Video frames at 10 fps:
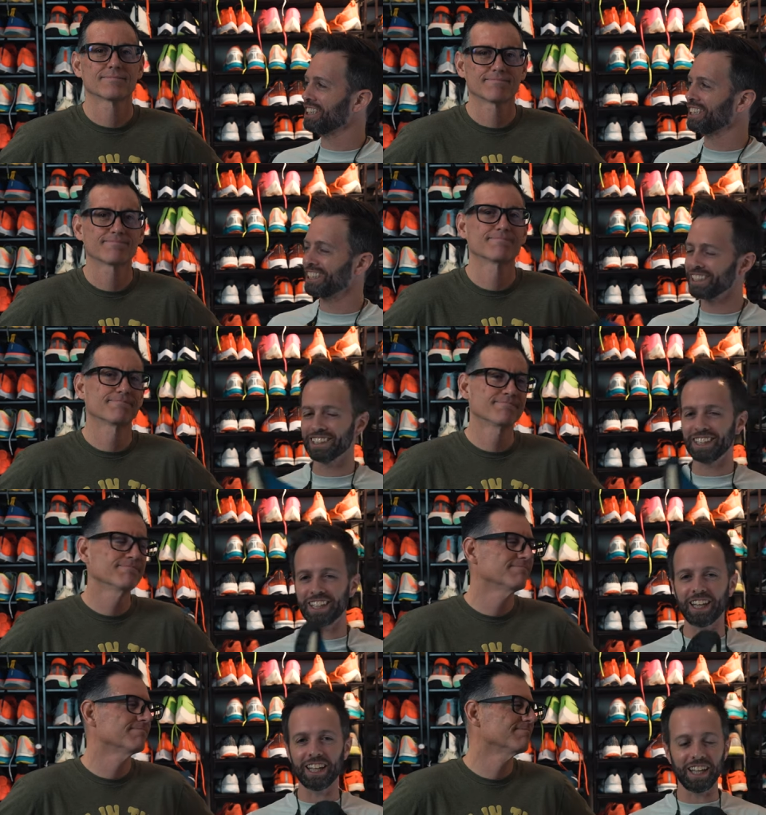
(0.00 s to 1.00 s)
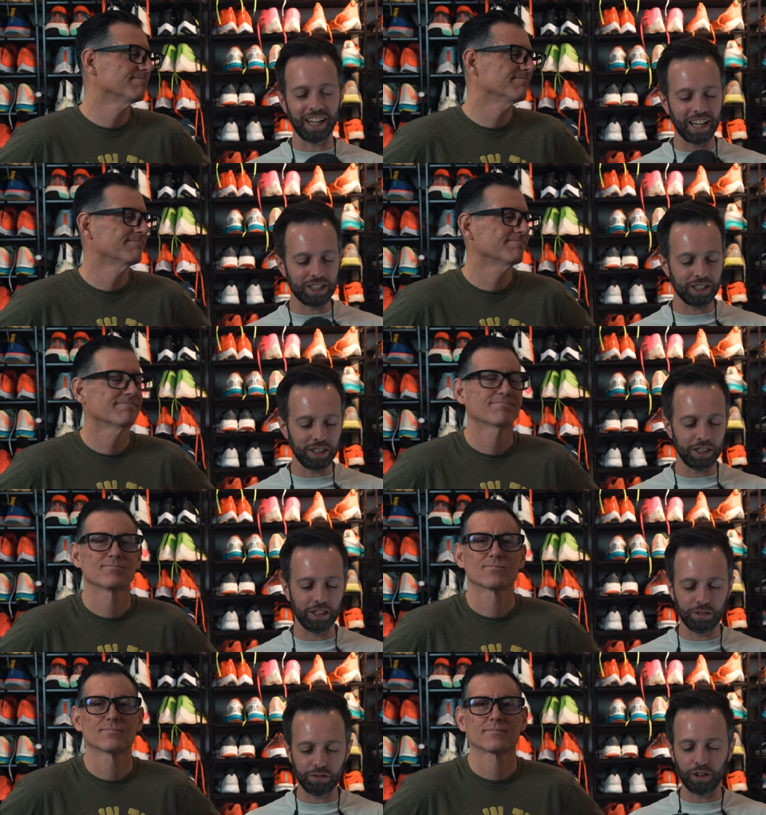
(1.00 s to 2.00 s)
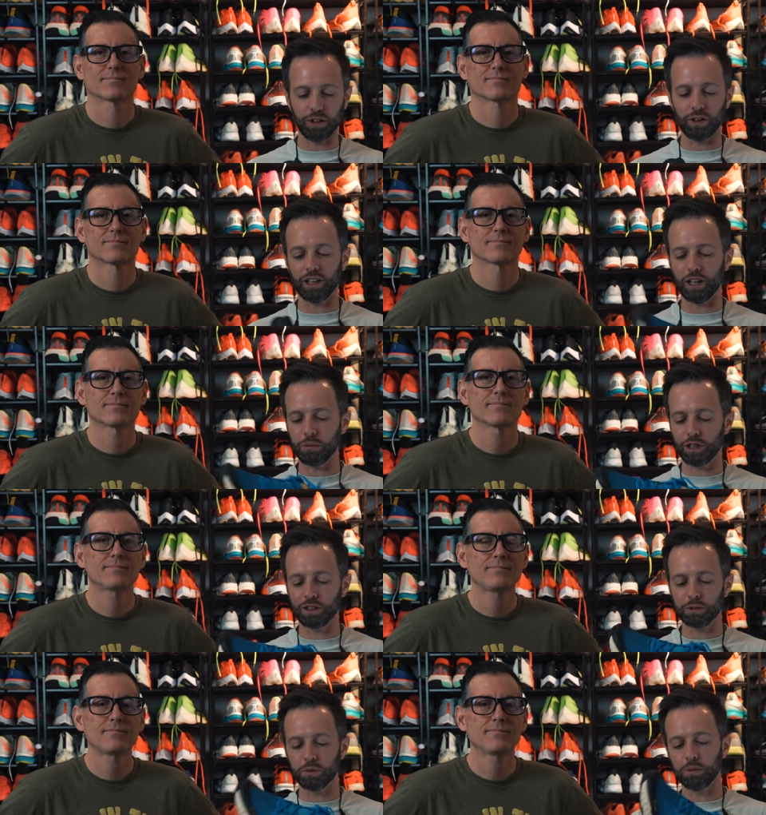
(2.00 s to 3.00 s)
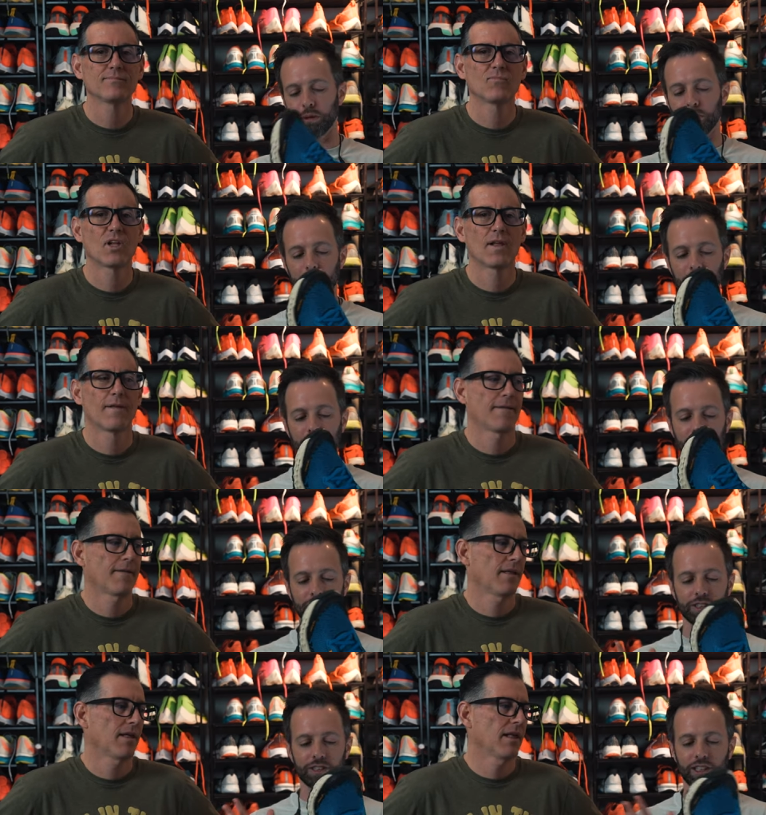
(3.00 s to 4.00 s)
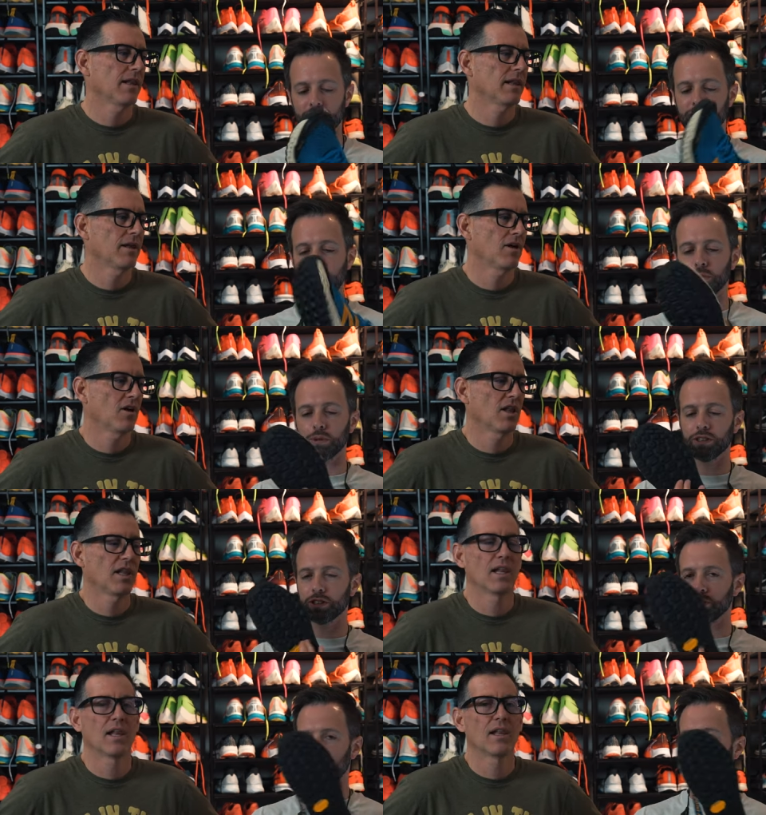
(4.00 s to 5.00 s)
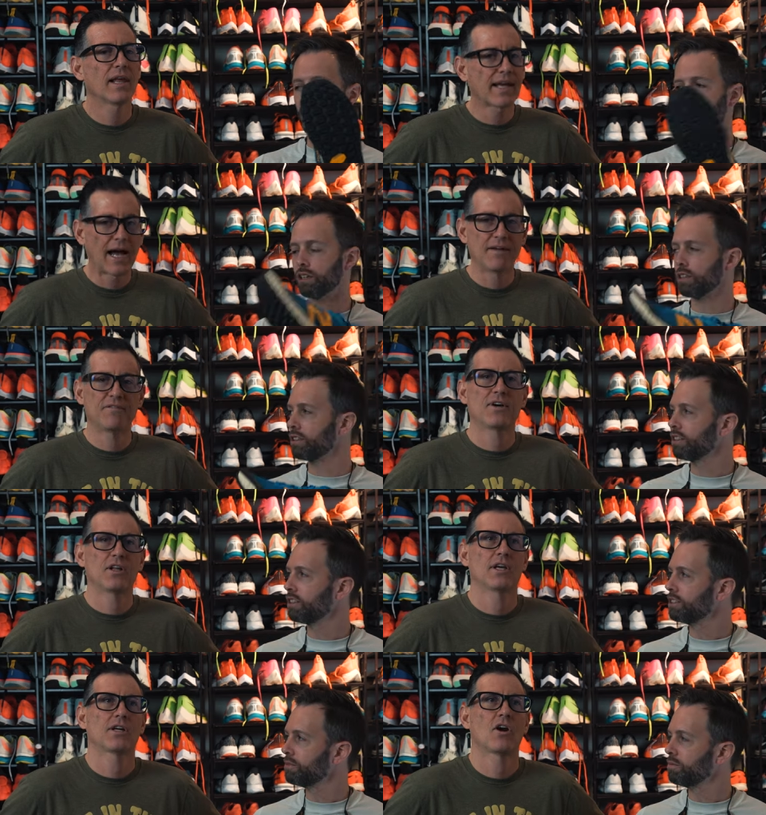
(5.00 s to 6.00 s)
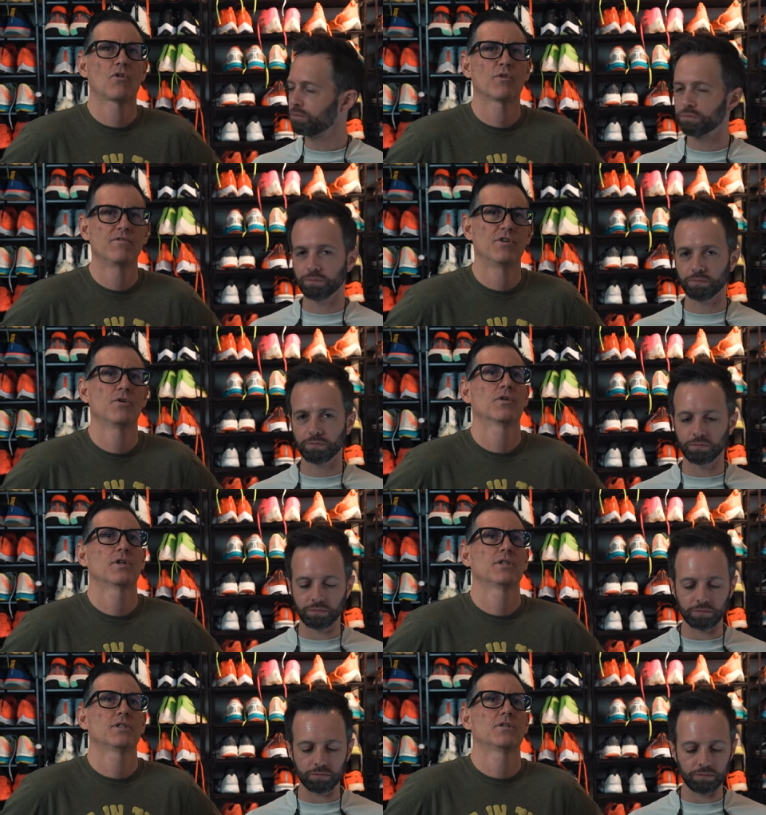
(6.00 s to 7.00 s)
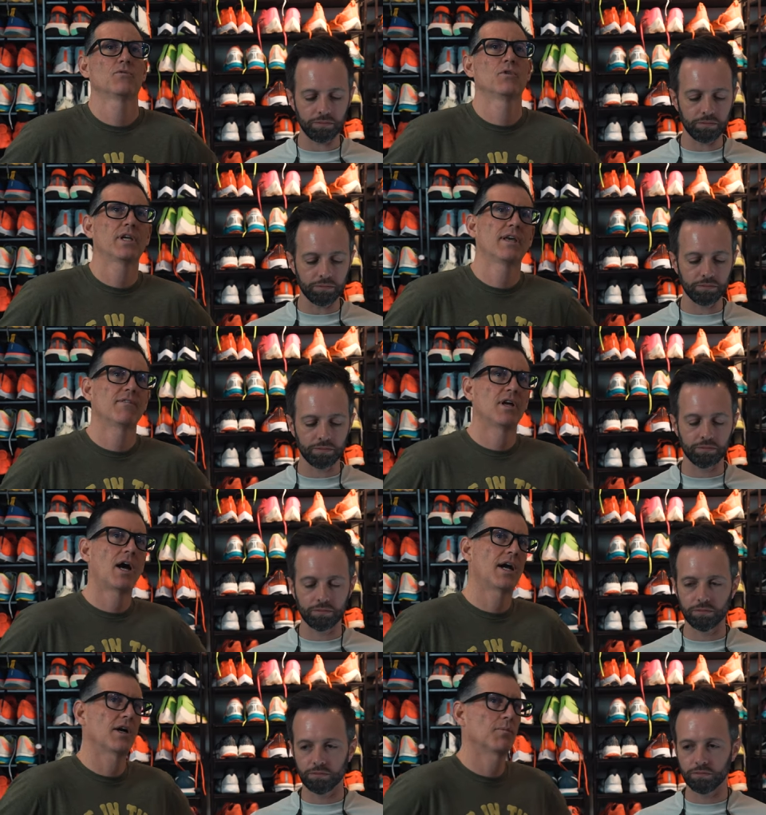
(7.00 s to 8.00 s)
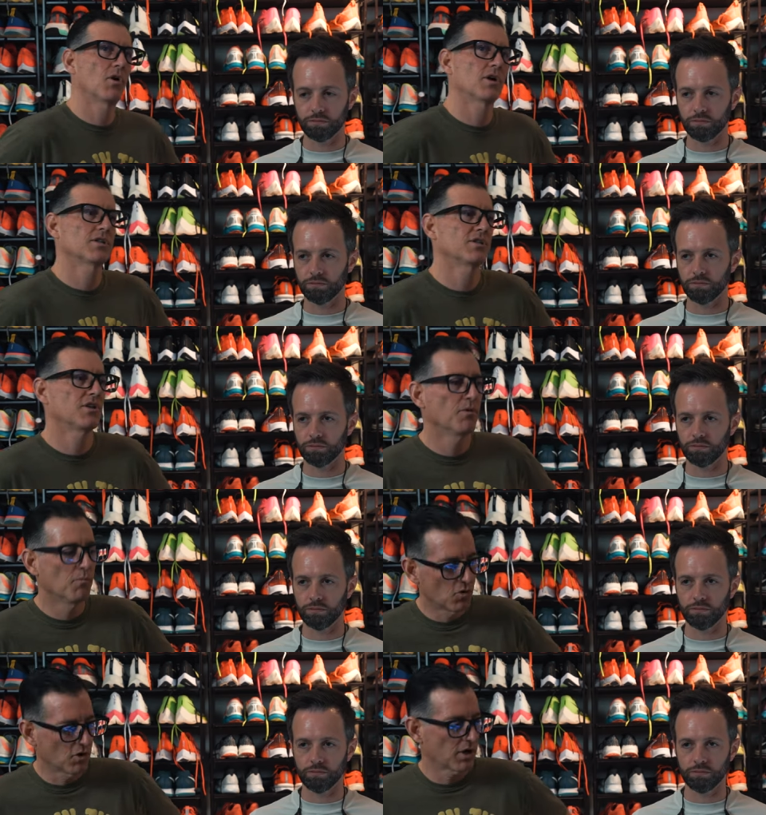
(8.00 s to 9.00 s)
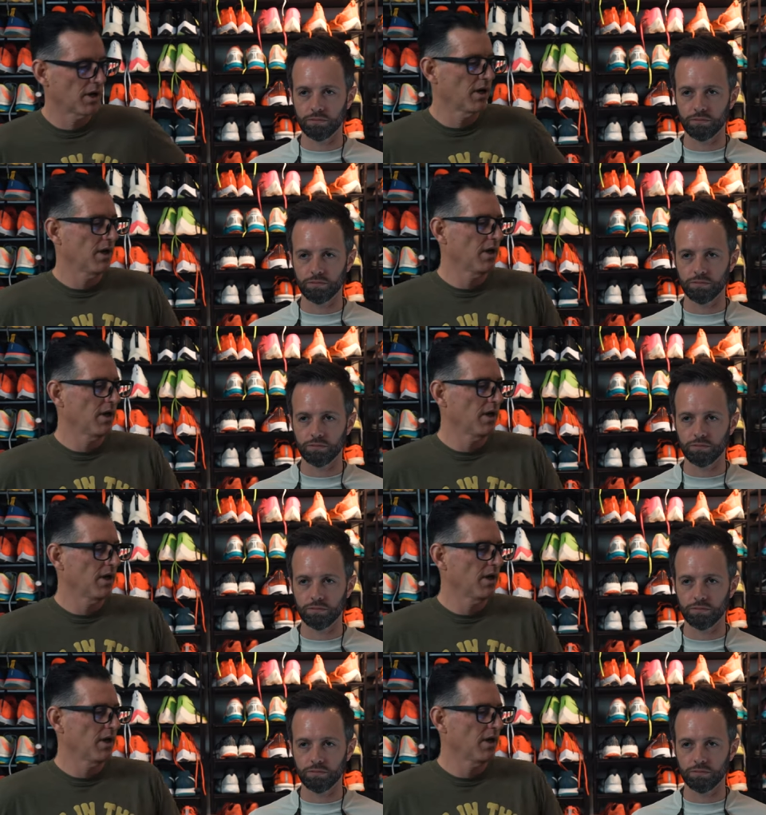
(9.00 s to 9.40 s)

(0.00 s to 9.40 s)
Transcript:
Speaker 1: there. Mm -hmm. It actually felt a lot more comfortable, but maybe not as like stable. This is more like I felt like our reviewers would have given higher marks to the more